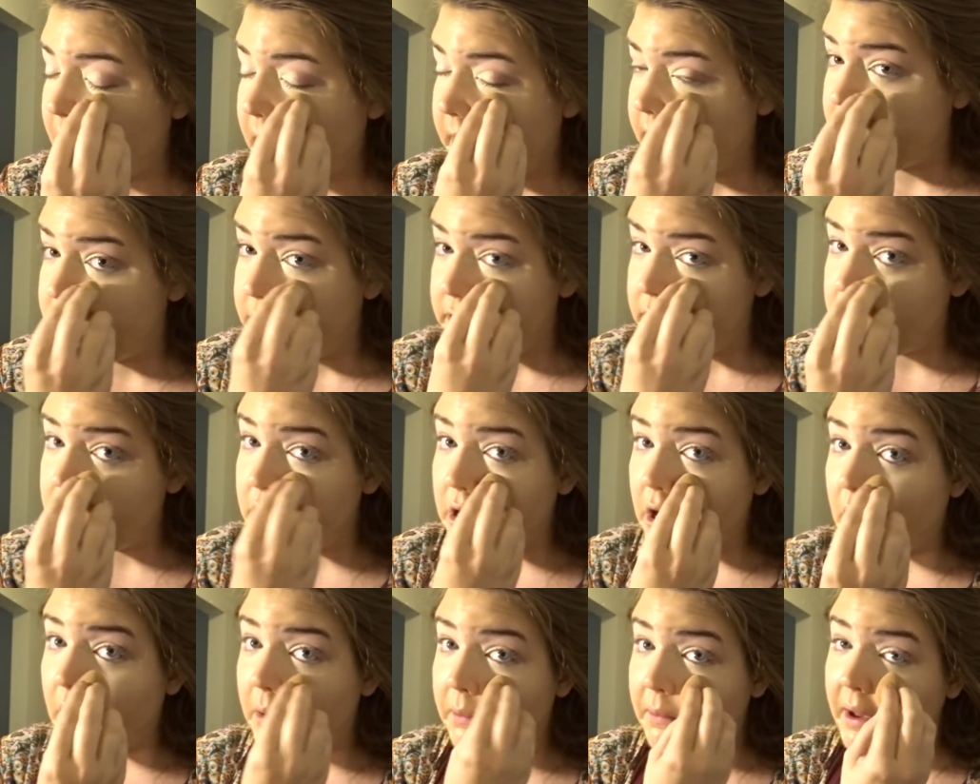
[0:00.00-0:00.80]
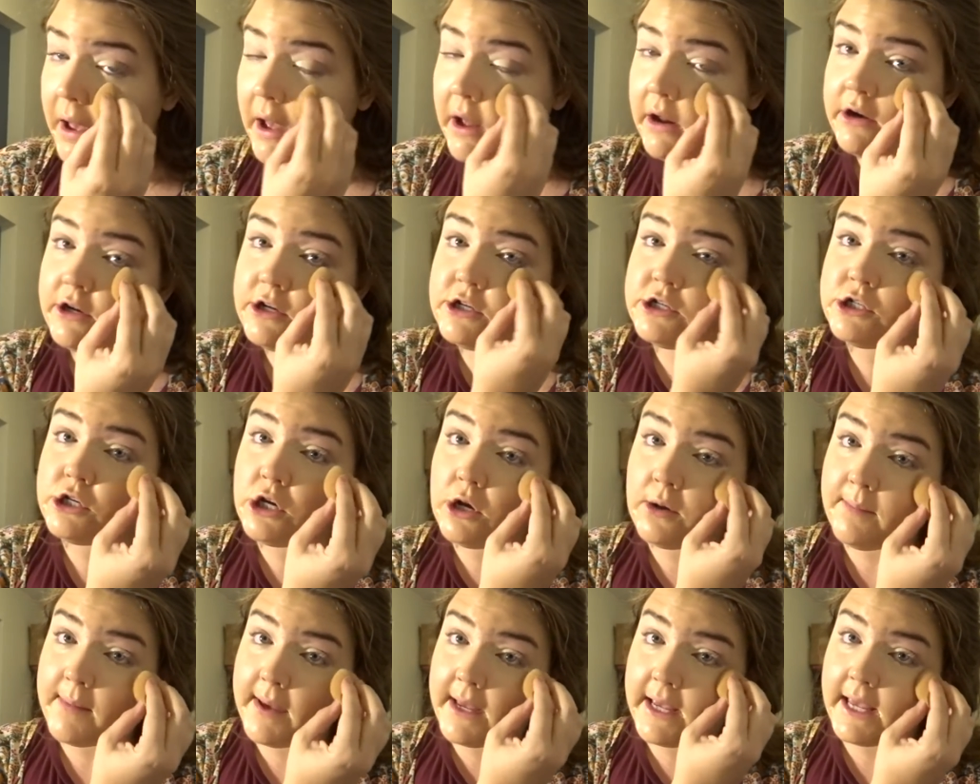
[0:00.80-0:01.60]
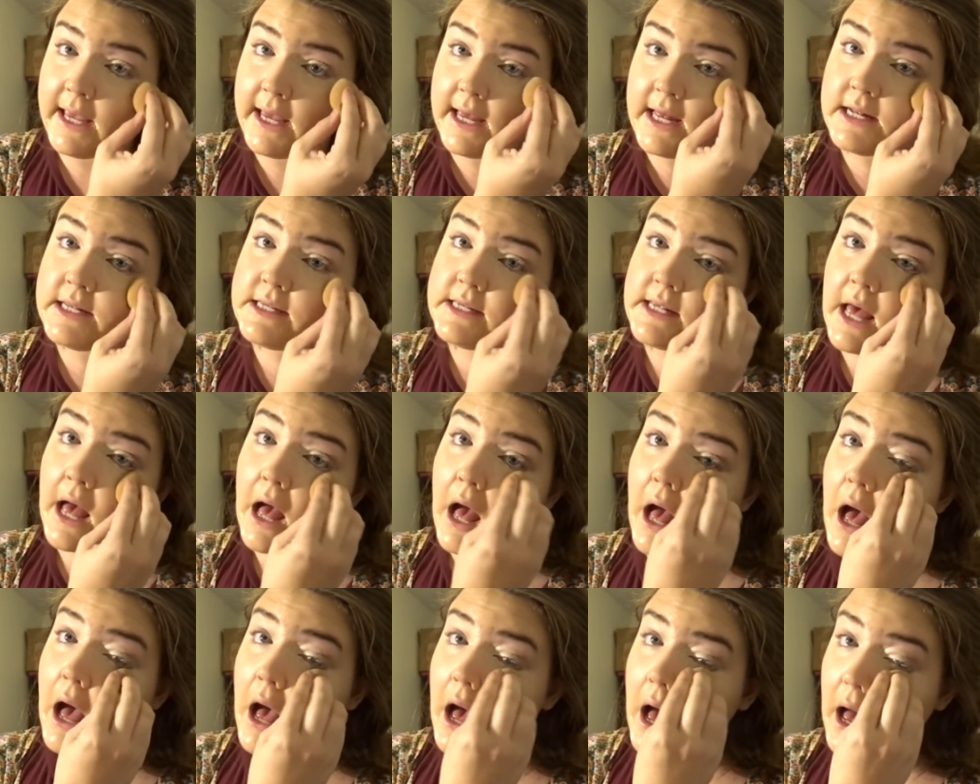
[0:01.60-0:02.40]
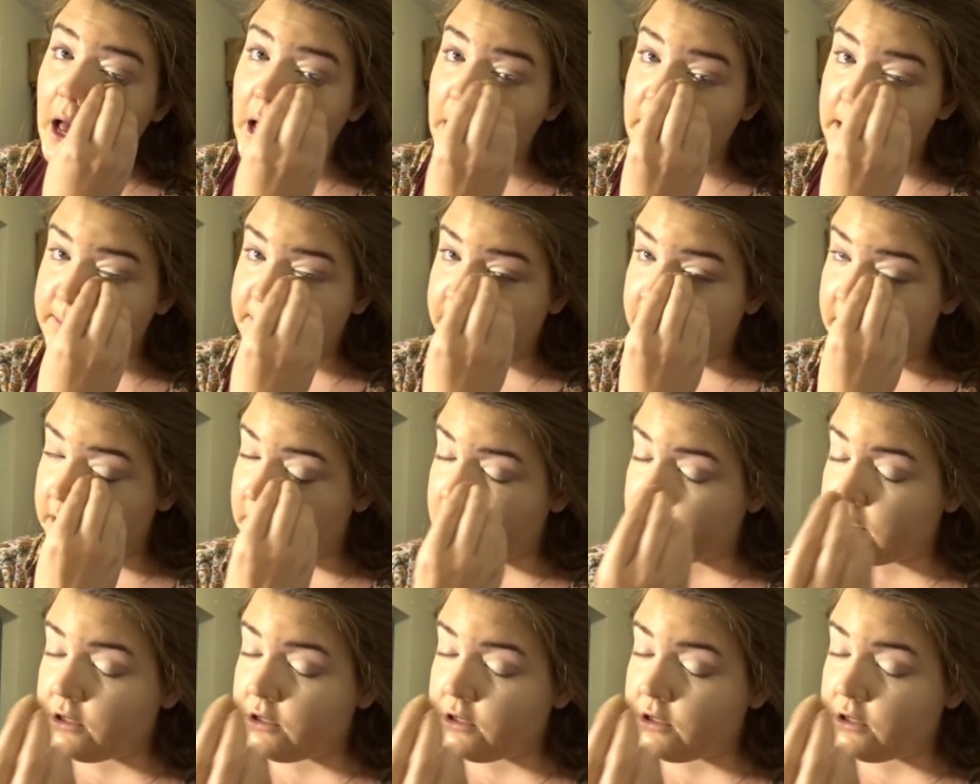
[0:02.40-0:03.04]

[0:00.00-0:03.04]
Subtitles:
I know how to show my kids that I'm in